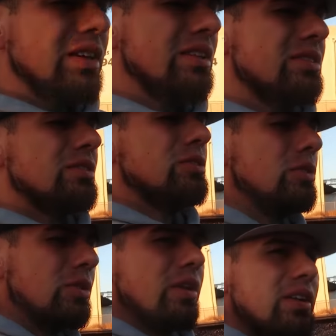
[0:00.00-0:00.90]
anything too
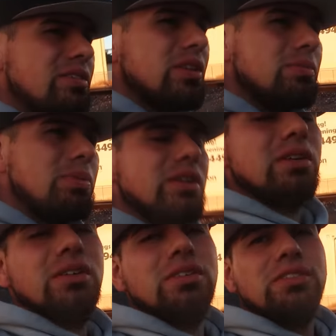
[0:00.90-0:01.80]
crazy but
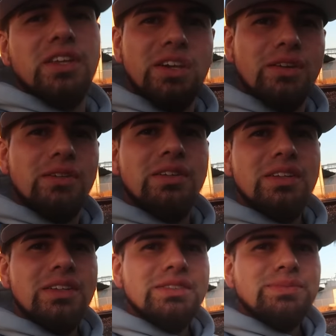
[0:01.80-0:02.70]
still
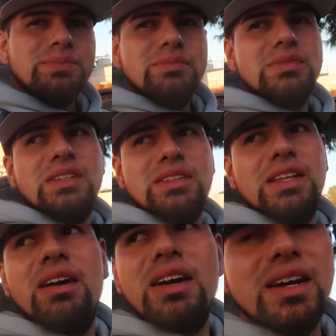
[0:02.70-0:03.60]

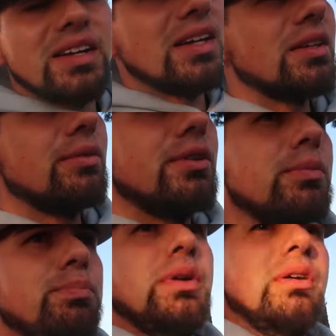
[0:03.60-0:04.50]
now i gotta get the rear
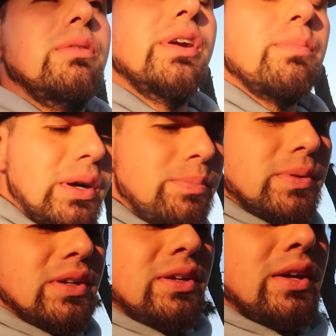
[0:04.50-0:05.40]
bu rear
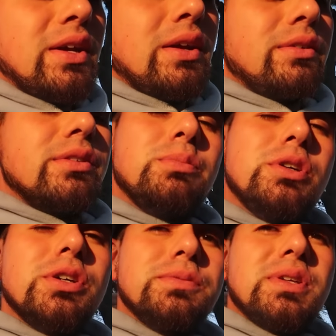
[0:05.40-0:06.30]
bumper
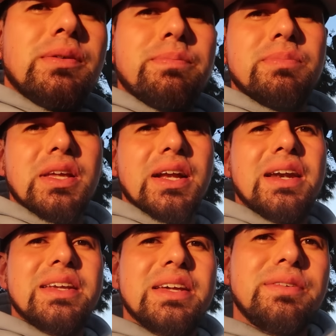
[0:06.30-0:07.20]
removed i
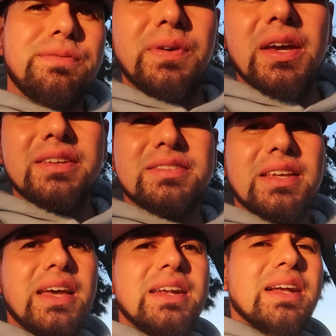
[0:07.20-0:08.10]
gotta get it fixed
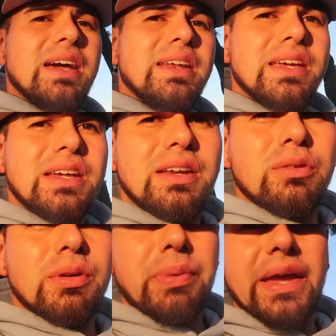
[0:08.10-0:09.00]
and i gotta get it
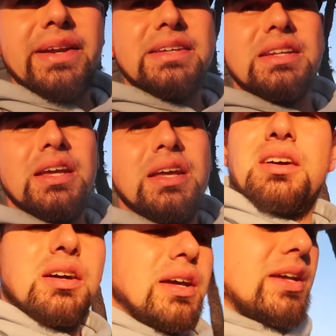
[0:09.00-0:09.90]
repainted
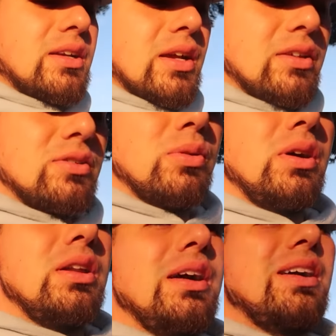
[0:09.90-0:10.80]
and as
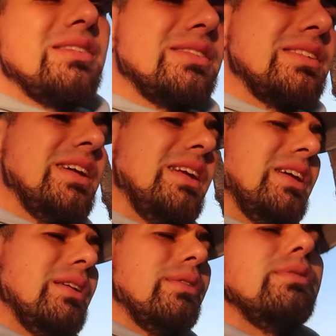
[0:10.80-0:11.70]
well as
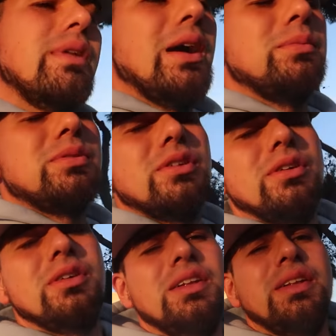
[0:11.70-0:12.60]
getting it rewrapped so